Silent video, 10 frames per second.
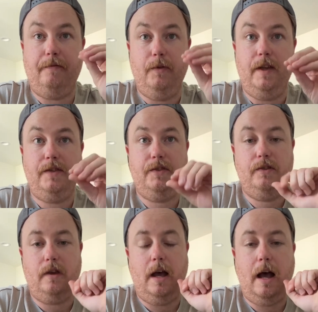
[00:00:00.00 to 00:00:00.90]
for
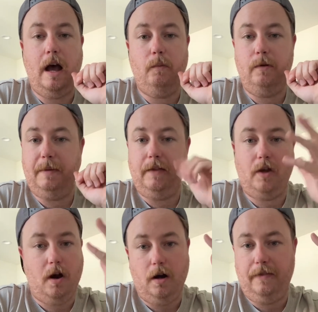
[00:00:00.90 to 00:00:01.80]
this would be the
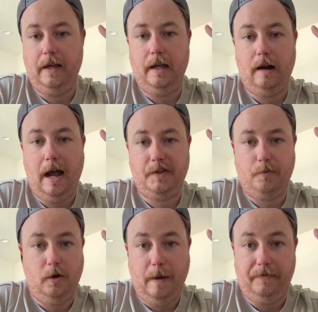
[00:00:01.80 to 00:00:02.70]
card that I
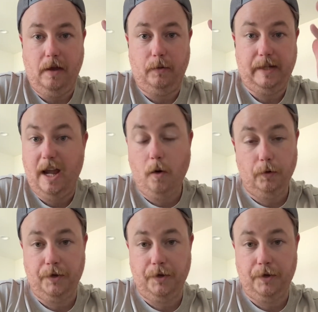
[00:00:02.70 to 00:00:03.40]
spoke about the other day, Old